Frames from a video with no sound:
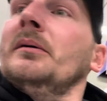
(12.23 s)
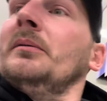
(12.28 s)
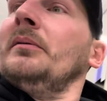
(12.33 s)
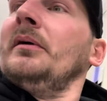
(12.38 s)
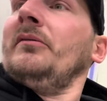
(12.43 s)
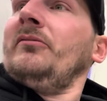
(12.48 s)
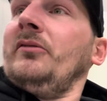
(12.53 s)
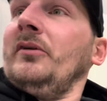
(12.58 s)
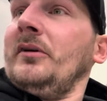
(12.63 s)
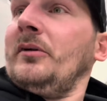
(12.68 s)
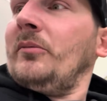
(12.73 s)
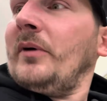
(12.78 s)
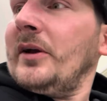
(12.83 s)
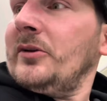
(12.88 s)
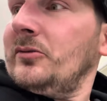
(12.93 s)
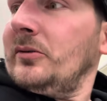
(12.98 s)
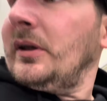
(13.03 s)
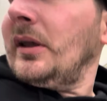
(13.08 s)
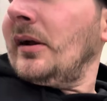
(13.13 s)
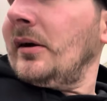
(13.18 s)
I figured might as
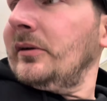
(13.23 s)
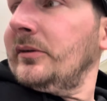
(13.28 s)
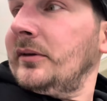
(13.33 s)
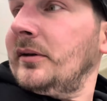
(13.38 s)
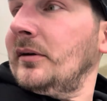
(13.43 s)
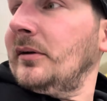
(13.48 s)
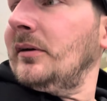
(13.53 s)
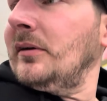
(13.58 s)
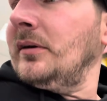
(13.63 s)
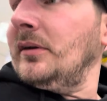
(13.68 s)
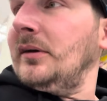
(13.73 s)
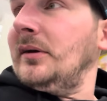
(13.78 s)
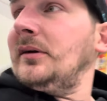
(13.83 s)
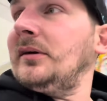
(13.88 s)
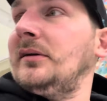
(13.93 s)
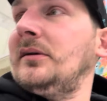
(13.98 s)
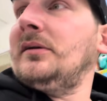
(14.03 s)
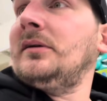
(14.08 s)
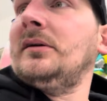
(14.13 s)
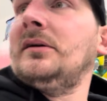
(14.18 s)
well get out there and uh,
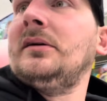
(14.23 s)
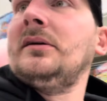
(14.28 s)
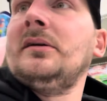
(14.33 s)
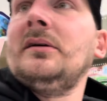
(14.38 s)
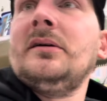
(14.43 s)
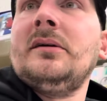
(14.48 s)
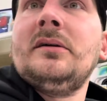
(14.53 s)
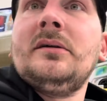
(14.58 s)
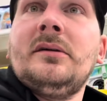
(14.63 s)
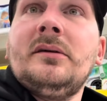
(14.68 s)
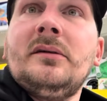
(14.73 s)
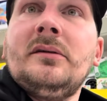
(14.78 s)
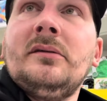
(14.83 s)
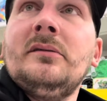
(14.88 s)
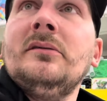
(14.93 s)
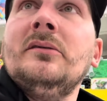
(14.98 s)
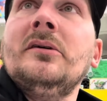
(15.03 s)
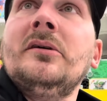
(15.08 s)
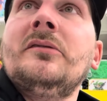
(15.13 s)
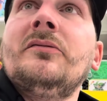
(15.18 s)

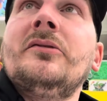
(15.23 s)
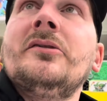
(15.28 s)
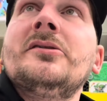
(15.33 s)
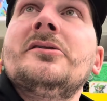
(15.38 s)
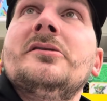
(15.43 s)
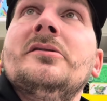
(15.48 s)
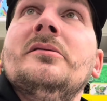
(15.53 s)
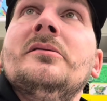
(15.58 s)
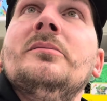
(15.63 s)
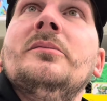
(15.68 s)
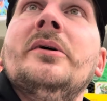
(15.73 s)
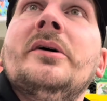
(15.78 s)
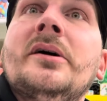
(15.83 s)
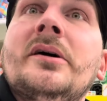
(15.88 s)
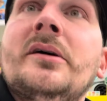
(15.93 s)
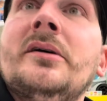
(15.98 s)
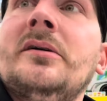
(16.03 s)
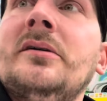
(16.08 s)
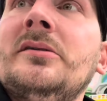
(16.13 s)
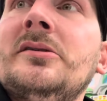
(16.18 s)
look for some uh,
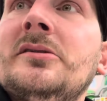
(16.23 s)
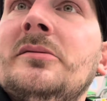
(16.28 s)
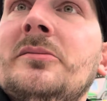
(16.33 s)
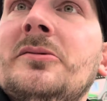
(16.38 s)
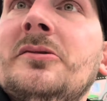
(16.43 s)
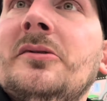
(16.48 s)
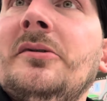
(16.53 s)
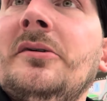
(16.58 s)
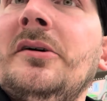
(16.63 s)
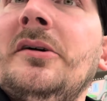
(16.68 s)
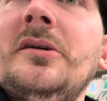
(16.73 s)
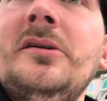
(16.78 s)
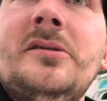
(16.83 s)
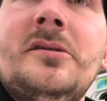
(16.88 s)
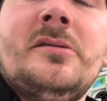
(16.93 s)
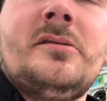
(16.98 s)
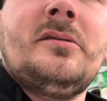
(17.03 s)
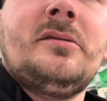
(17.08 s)
some toys.